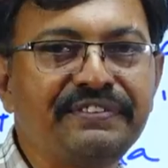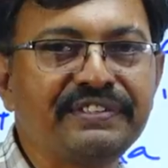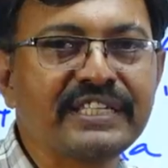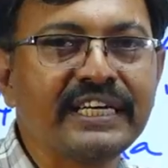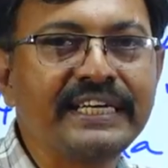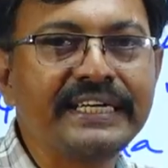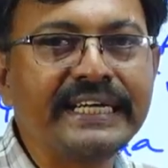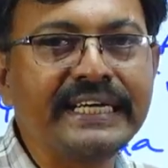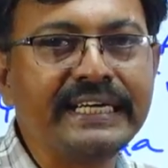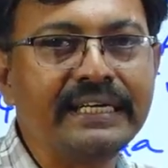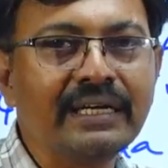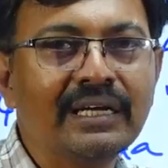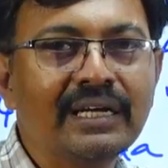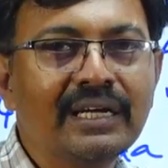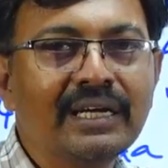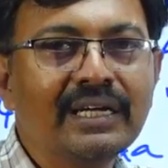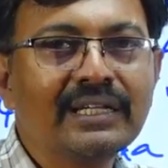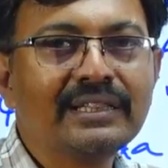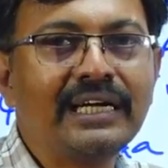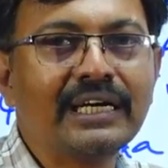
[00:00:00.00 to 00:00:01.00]
facility.
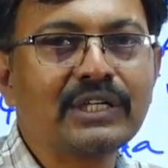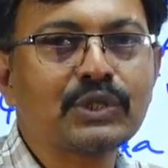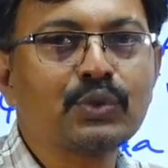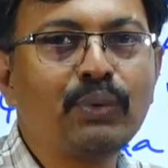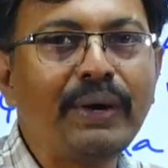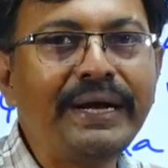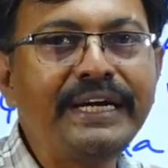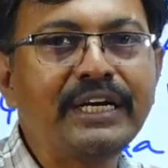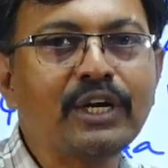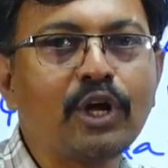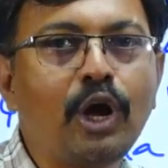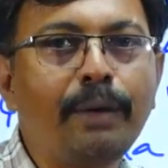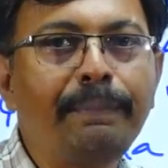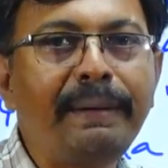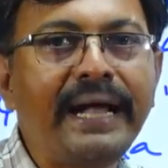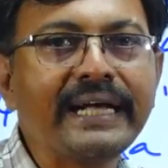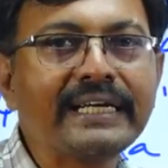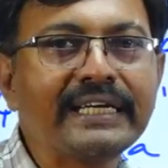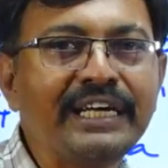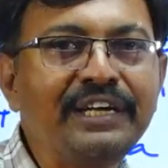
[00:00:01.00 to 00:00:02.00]
That's why
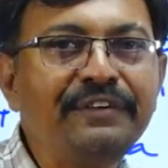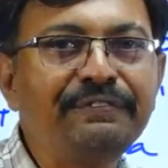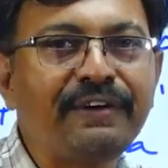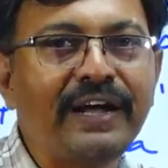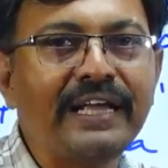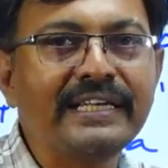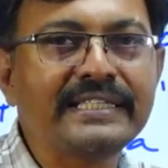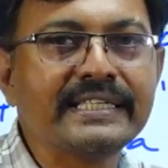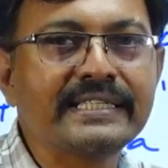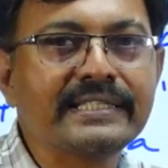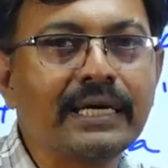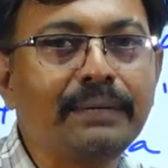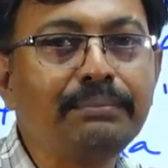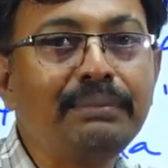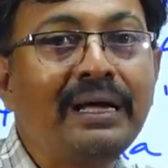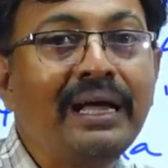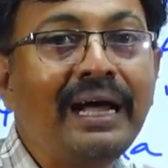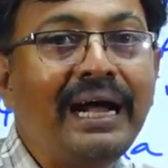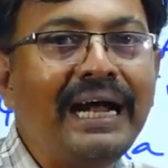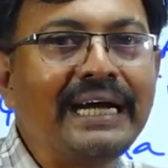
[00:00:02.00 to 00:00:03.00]
drawback in file system,
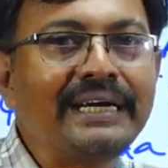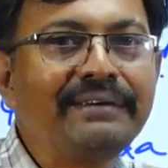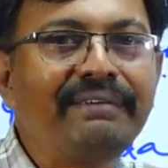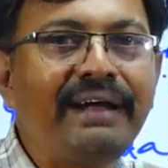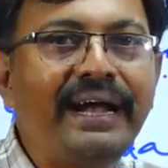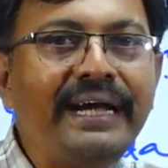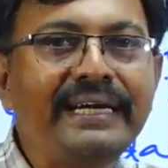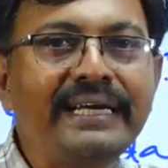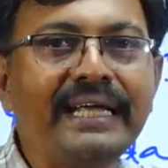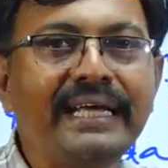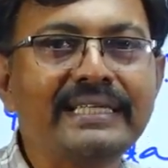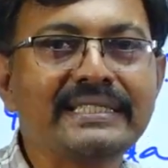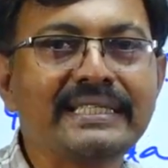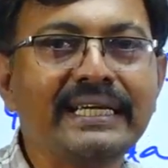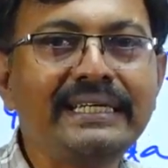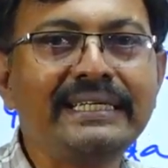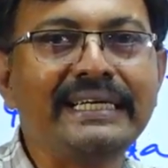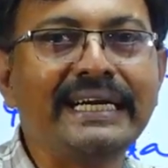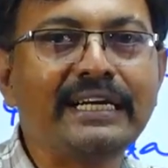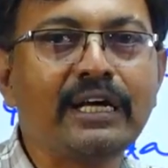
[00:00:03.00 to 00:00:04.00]
advantage
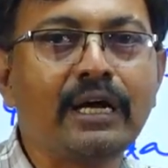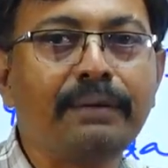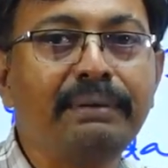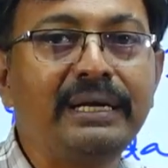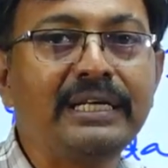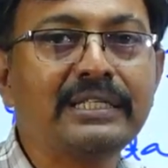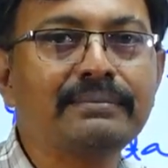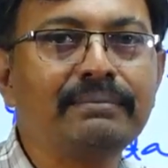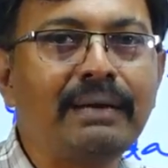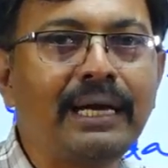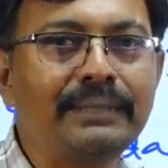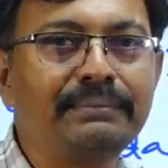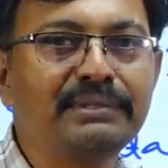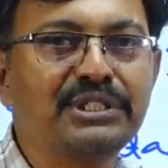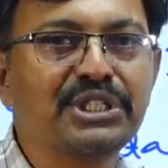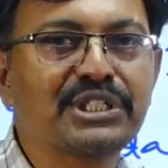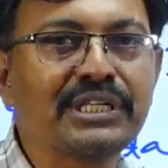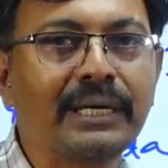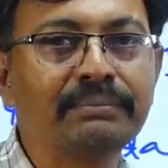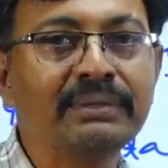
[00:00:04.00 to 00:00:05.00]
in database management
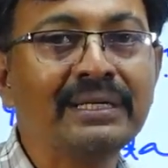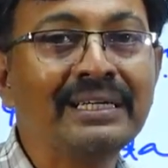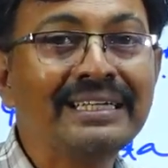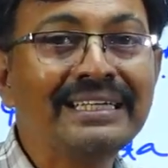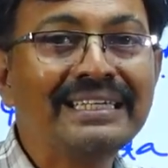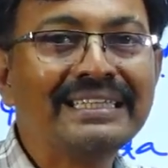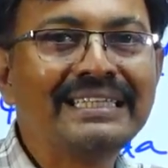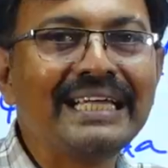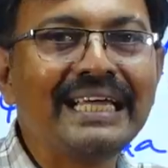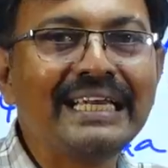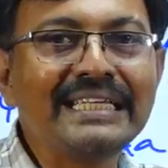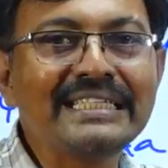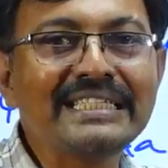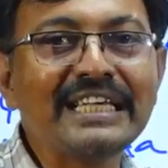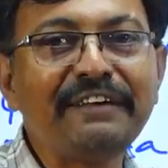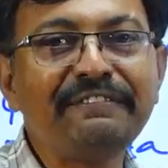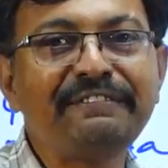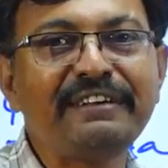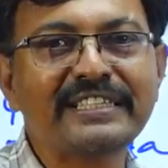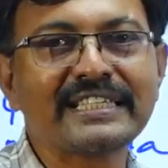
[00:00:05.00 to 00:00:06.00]
system. There is
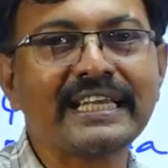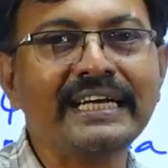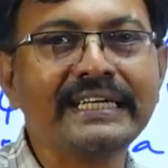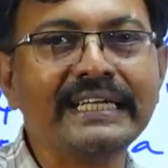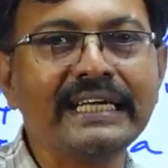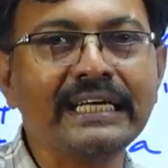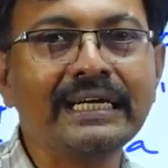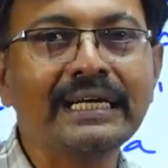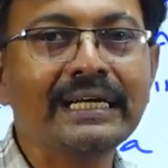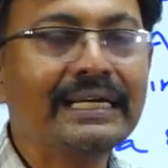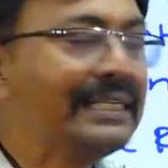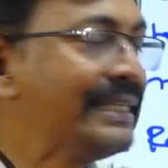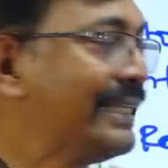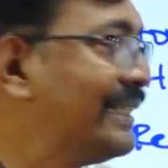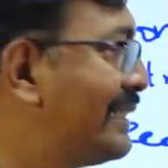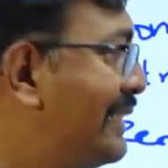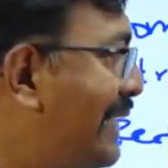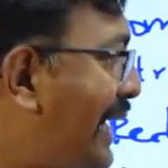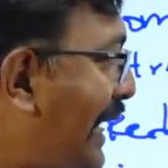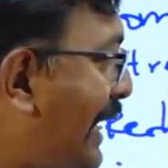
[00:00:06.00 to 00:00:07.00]
a facility.
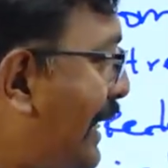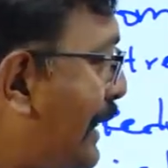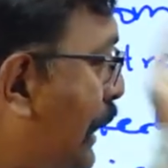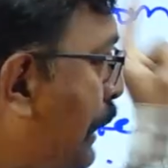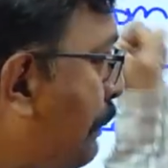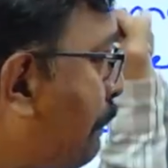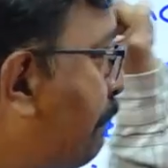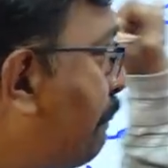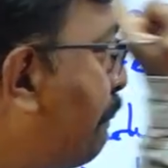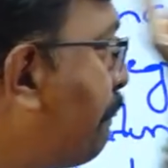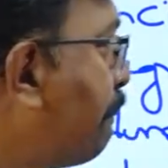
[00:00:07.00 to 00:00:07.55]
Is there any